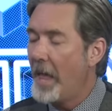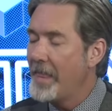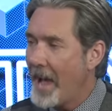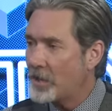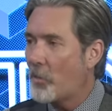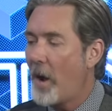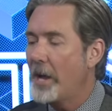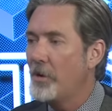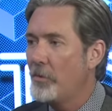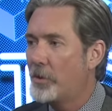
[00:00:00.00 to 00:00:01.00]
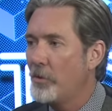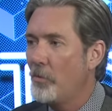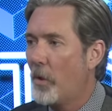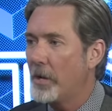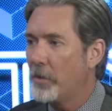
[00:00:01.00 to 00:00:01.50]
And that's why you do
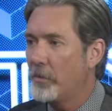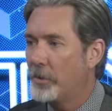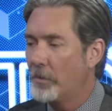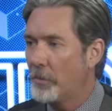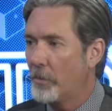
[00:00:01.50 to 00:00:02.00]
what you do.